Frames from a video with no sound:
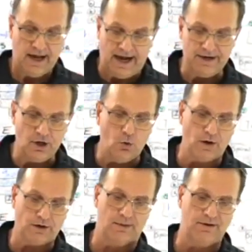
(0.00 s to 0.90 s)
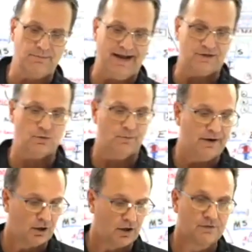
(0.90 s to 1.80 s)
I know what coming back to
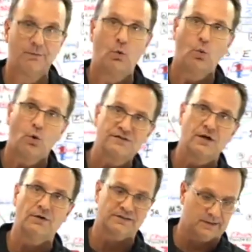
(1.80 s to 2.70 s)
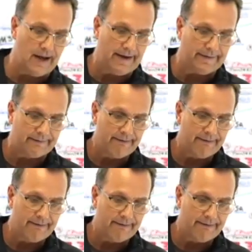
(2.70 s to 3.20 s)
America from a war zone is like.